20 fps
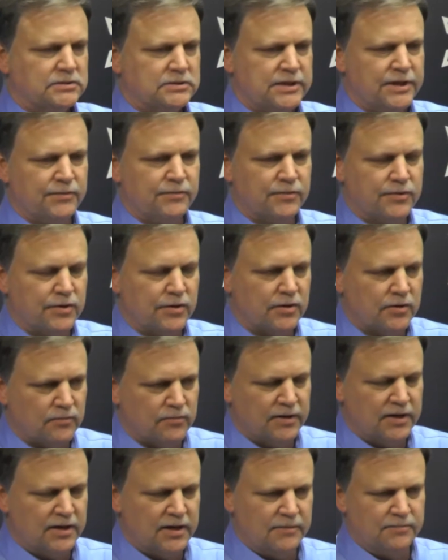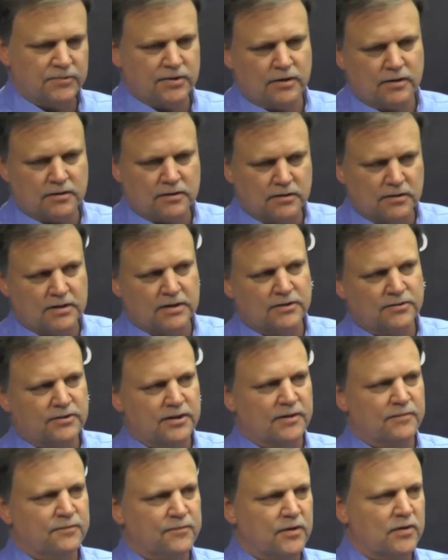thing with her, we keep talking, you got to
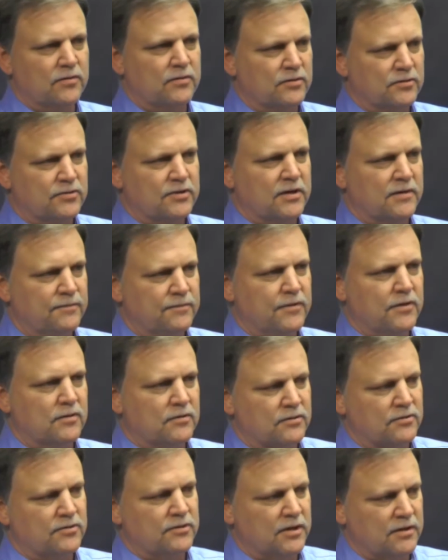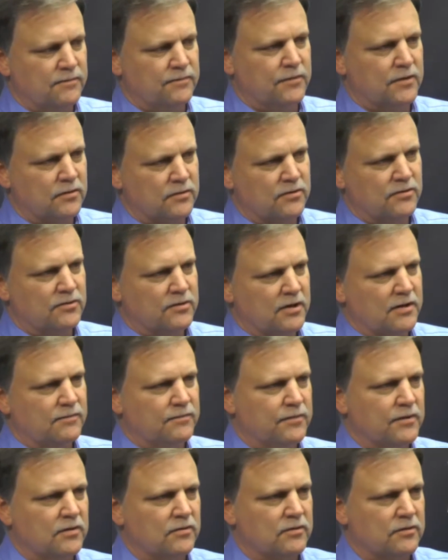stay focused, stay focused, stay focused, stay
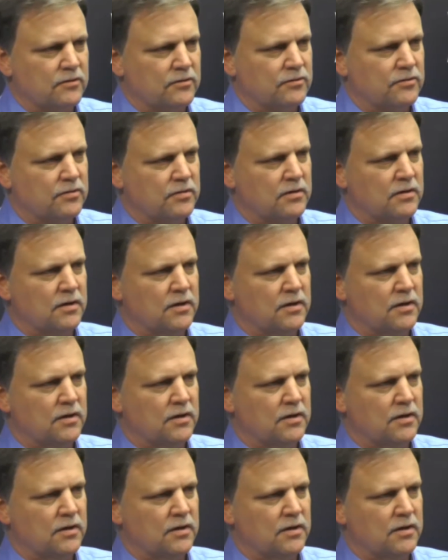focused.